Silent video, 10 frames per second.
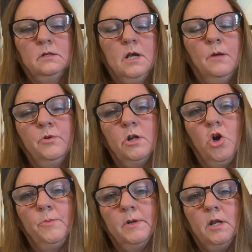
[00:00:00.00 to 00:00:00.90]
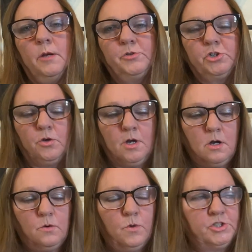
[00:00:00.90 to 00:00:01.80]
I'm going to open it up and show
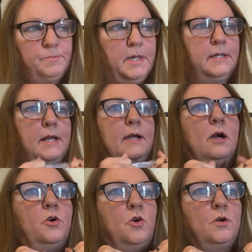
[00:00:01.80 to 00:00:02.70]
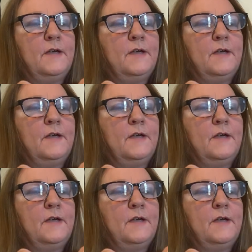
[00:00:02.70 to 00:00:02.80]
y'all which blanket I got her.